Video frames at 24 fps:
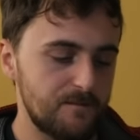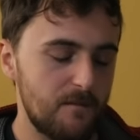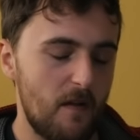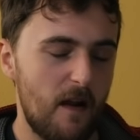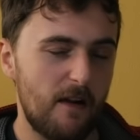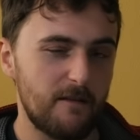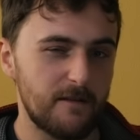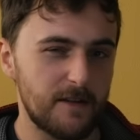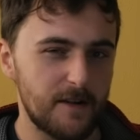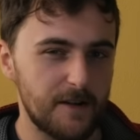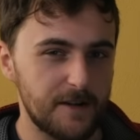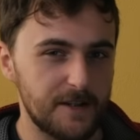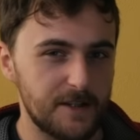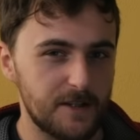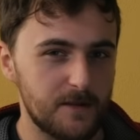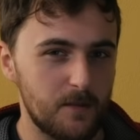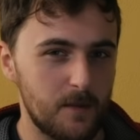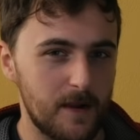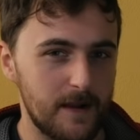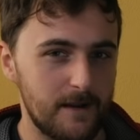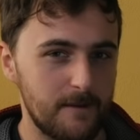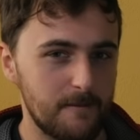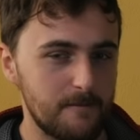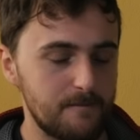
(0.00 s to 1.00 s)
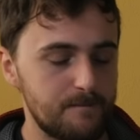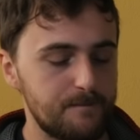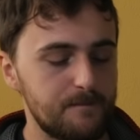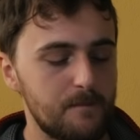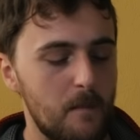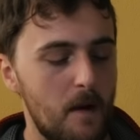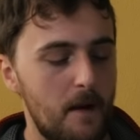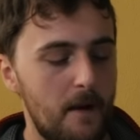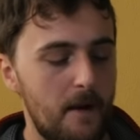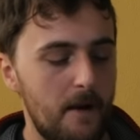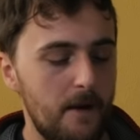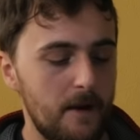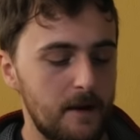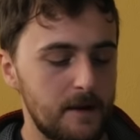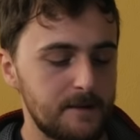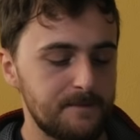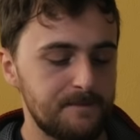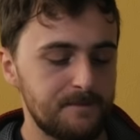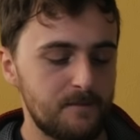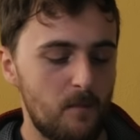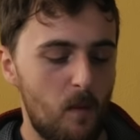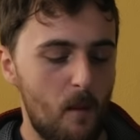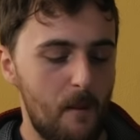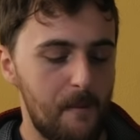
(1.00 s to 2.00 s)
Very sweet,
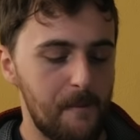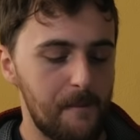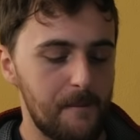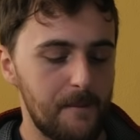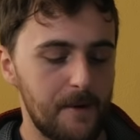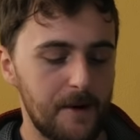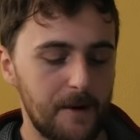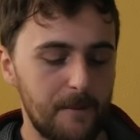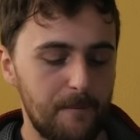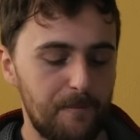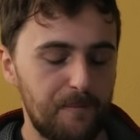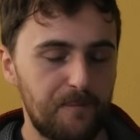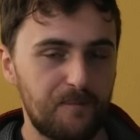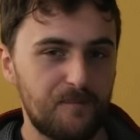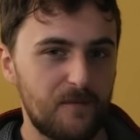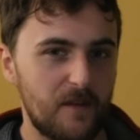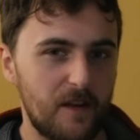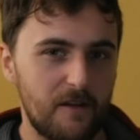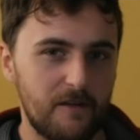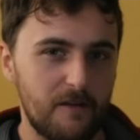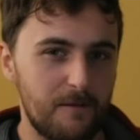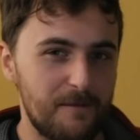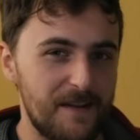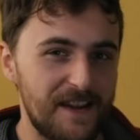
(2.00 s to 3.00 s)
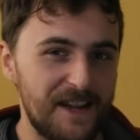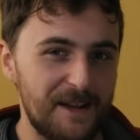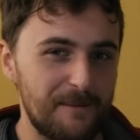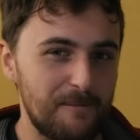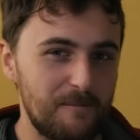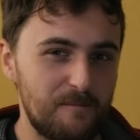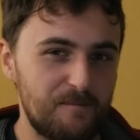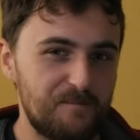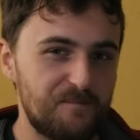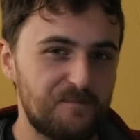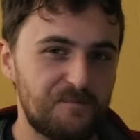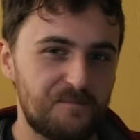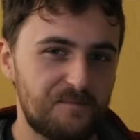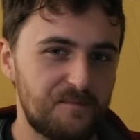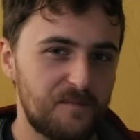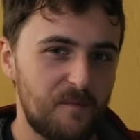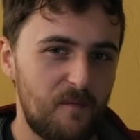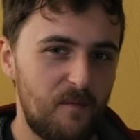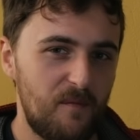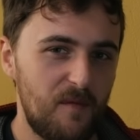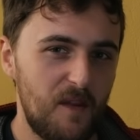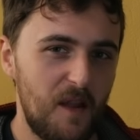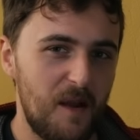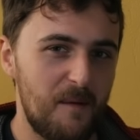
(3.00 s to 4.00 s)
but for me,
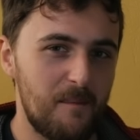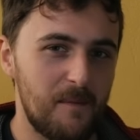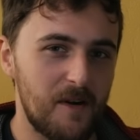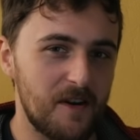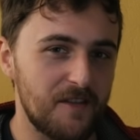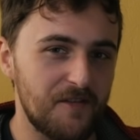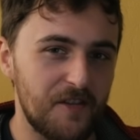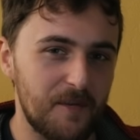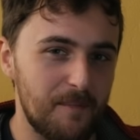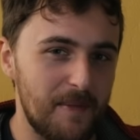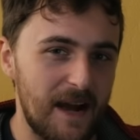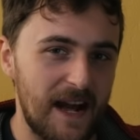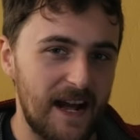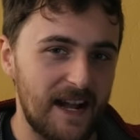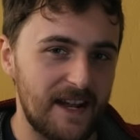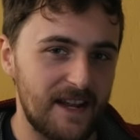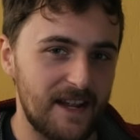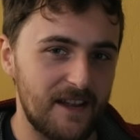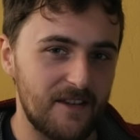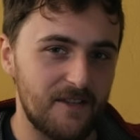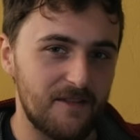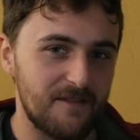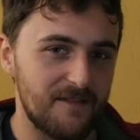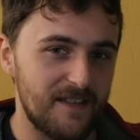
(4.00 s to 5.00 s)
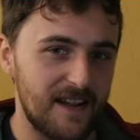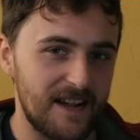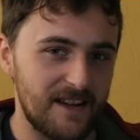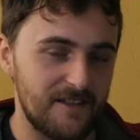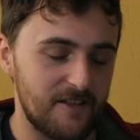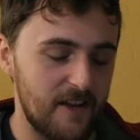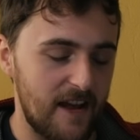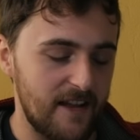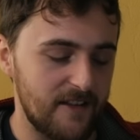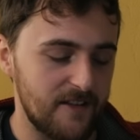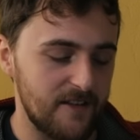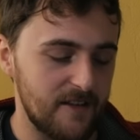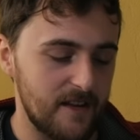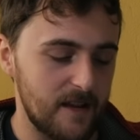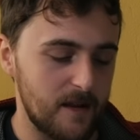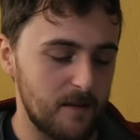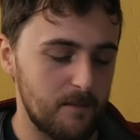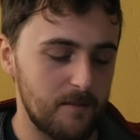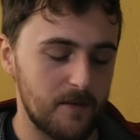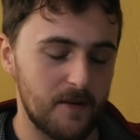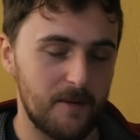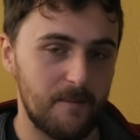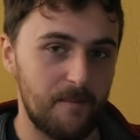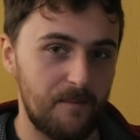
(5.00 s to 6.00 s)
marzipan isn't fantastic,
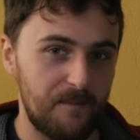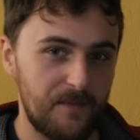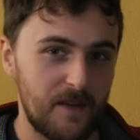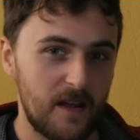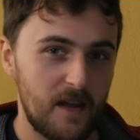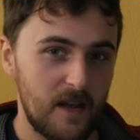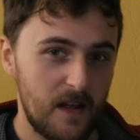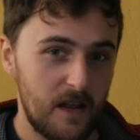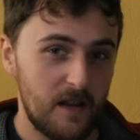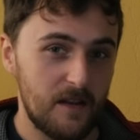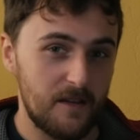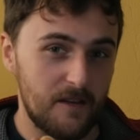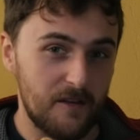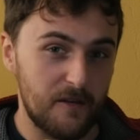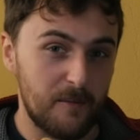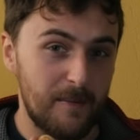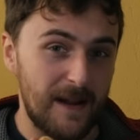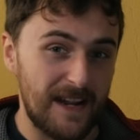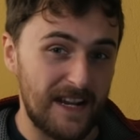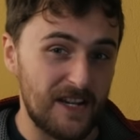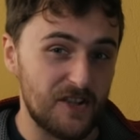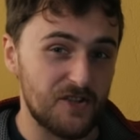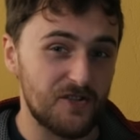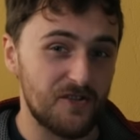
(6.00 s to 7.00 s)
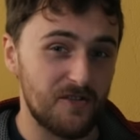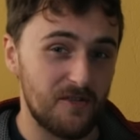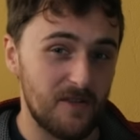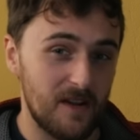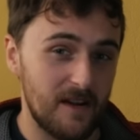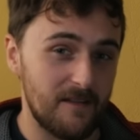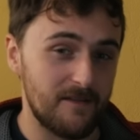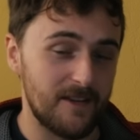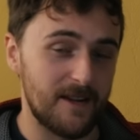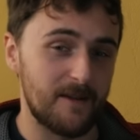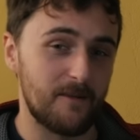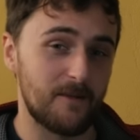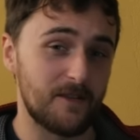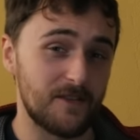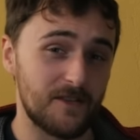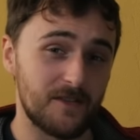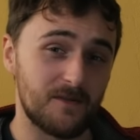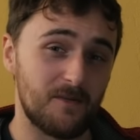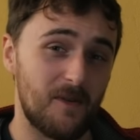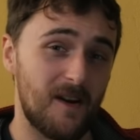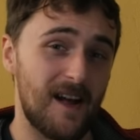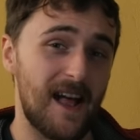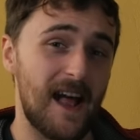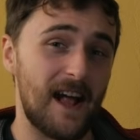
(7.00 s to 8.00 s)
but the Spanish do love it, which
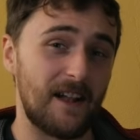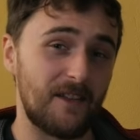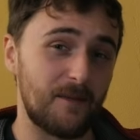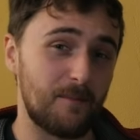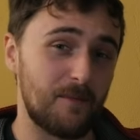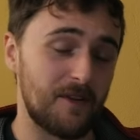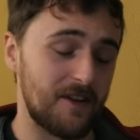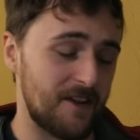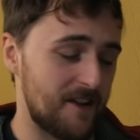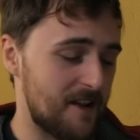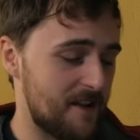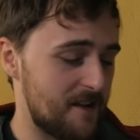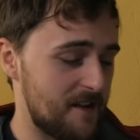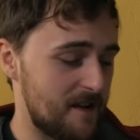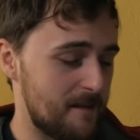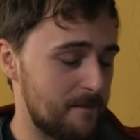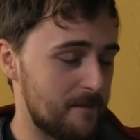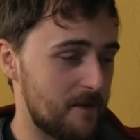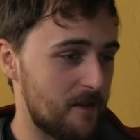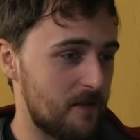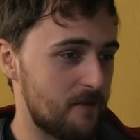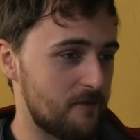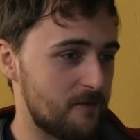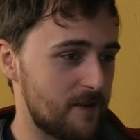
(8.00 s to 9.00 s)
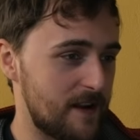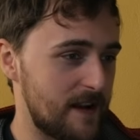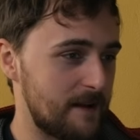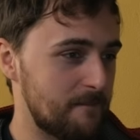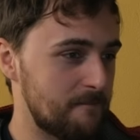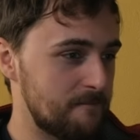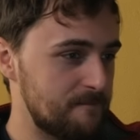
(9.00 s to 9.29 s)
is why I had to put it at number 3.